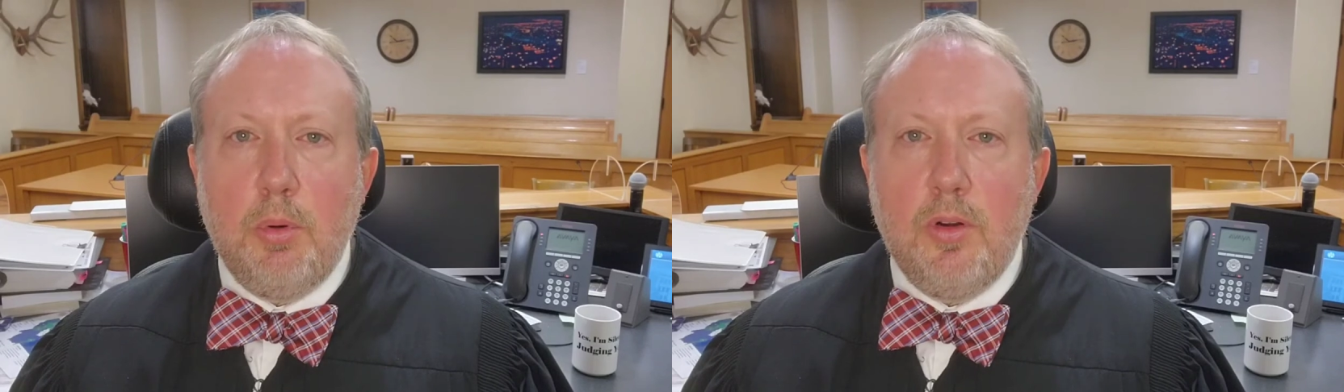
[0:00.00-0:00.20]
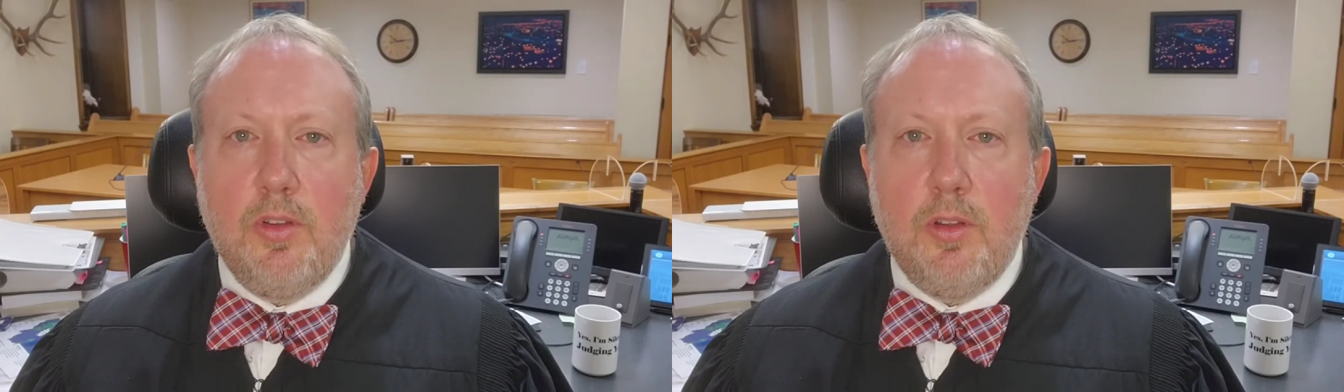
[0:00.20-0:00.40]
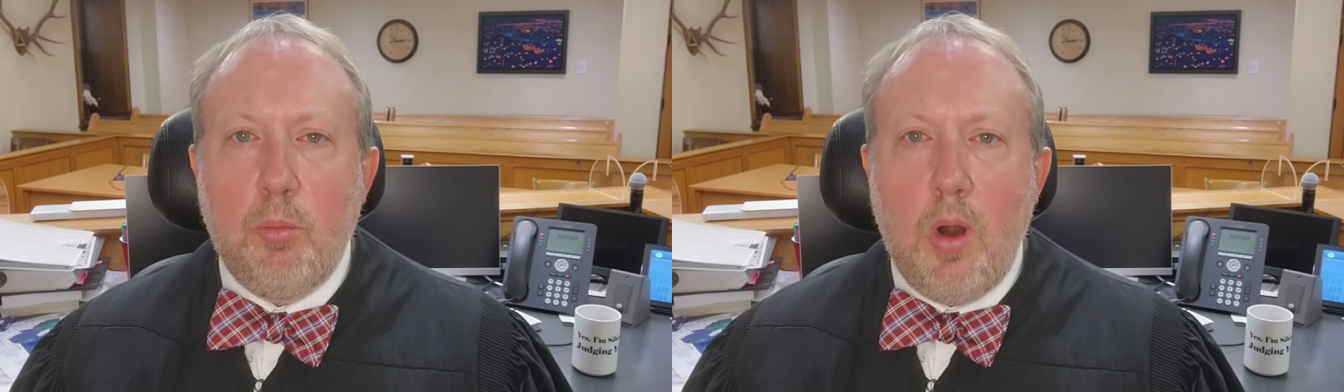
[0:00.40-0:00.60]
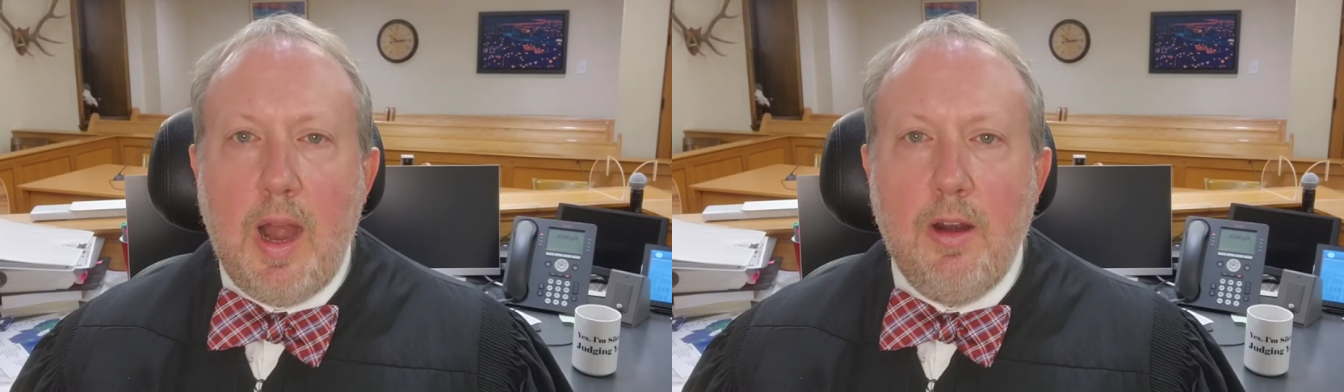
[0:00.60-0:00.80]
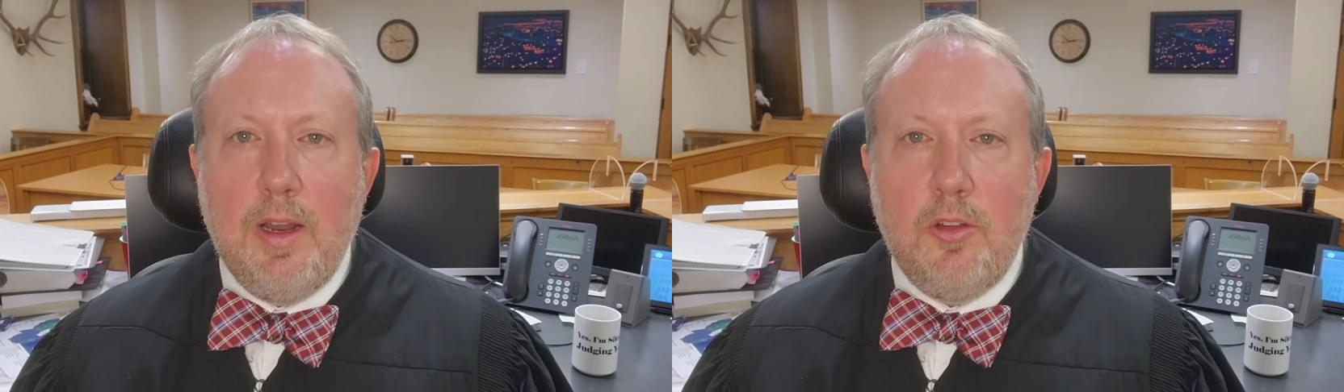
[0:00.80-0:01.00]
person's
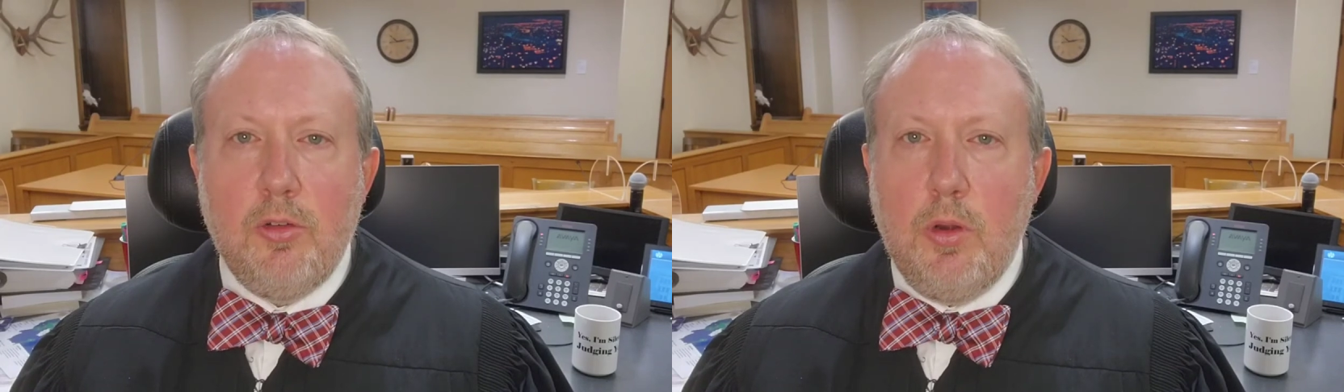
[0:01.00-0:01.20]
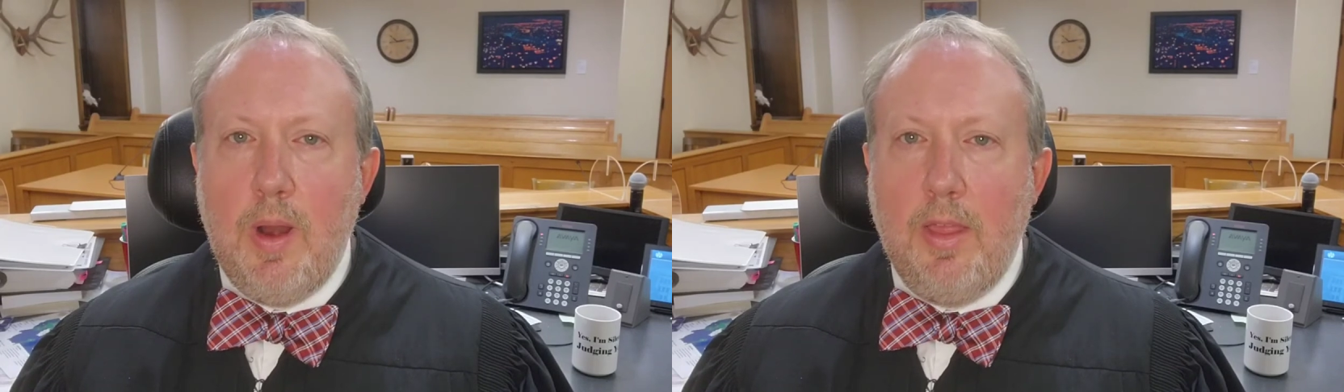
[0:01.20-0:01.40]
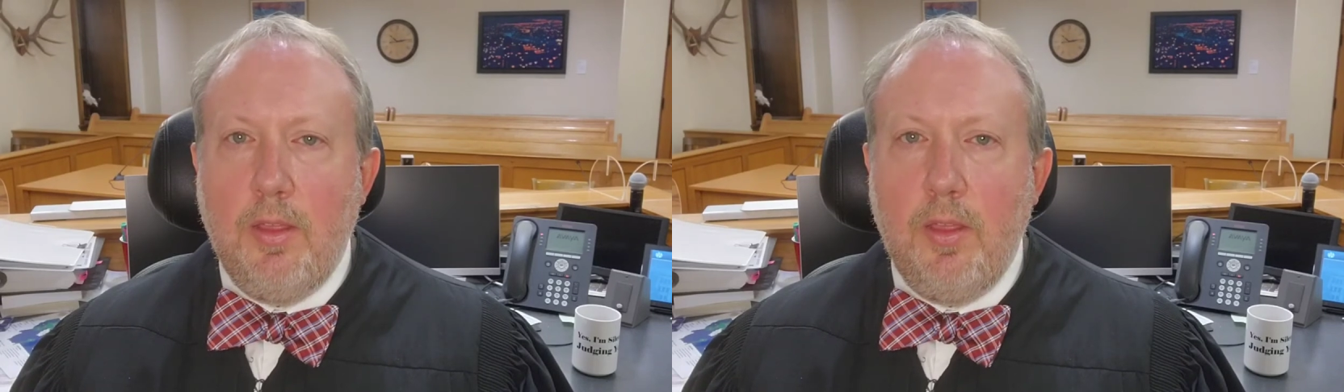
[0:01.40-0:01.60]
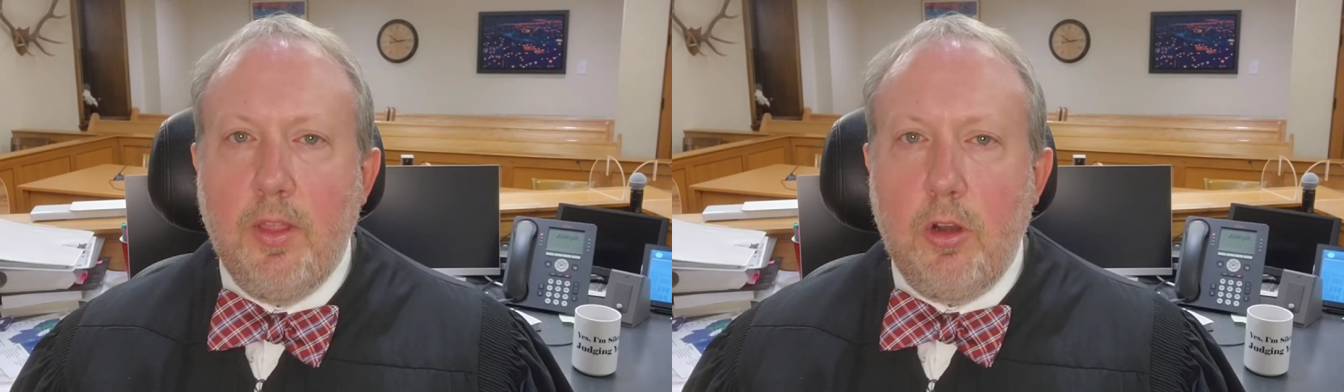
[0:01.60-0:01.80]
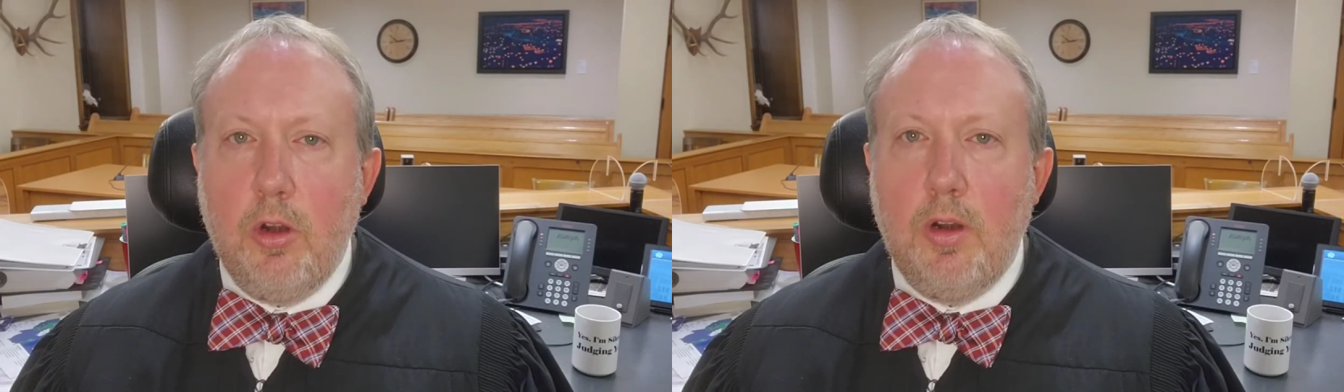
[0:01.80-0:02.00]
prior history rather than
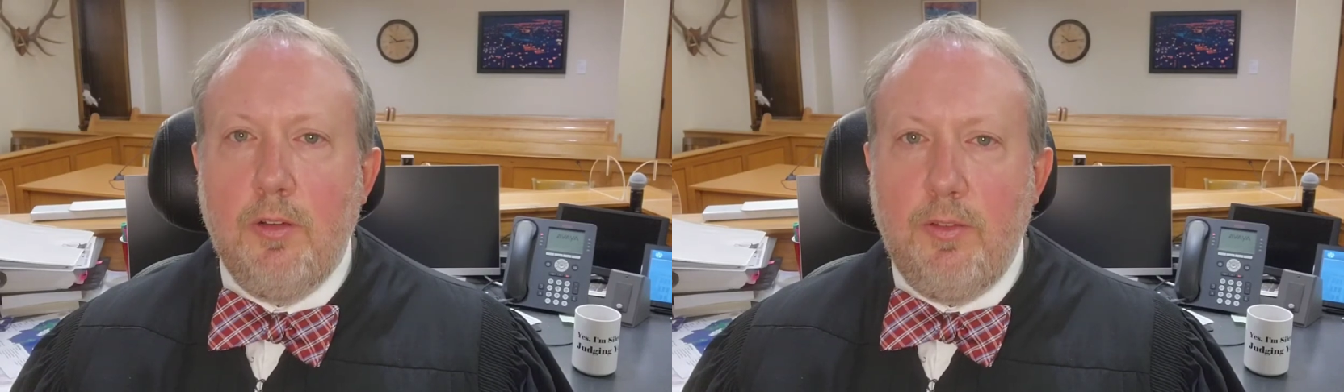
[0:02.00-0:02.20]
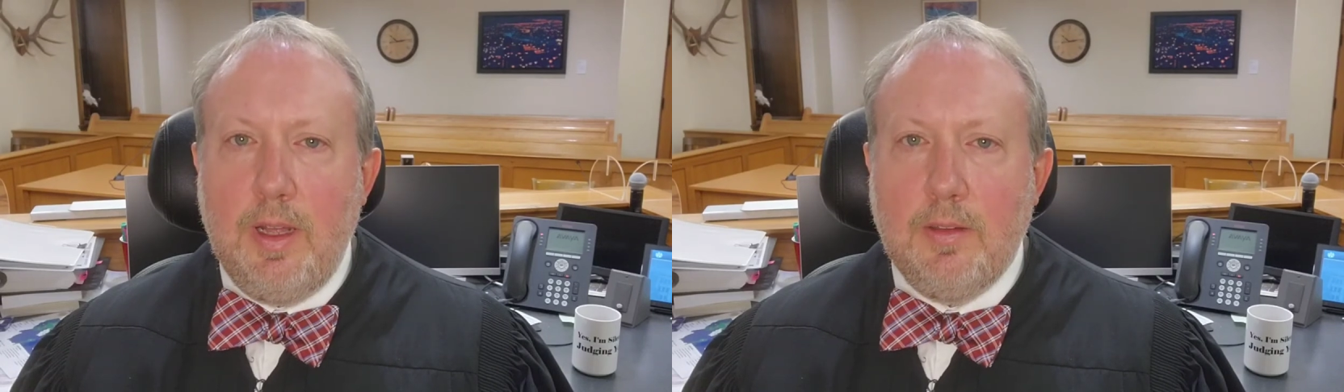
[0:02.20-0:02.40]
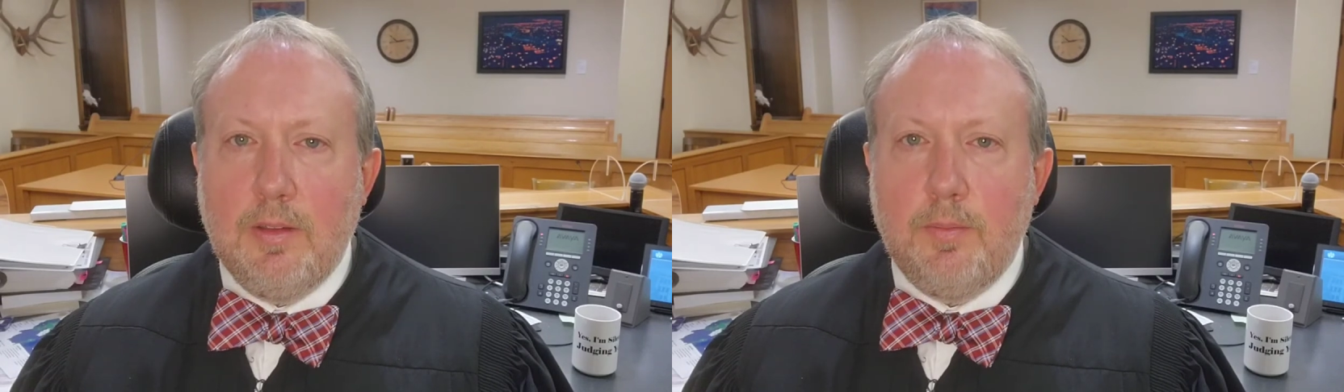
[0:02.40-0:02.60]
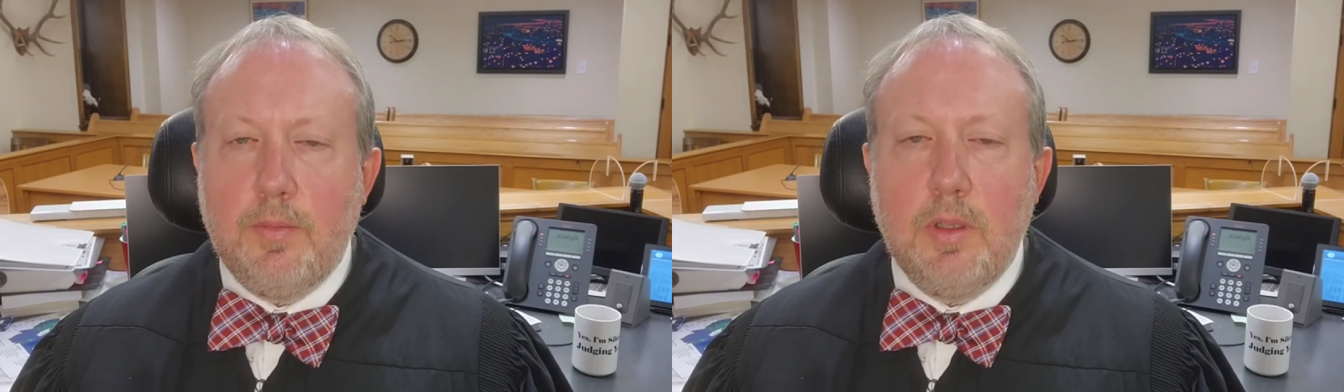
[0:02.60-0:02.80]
the current offense.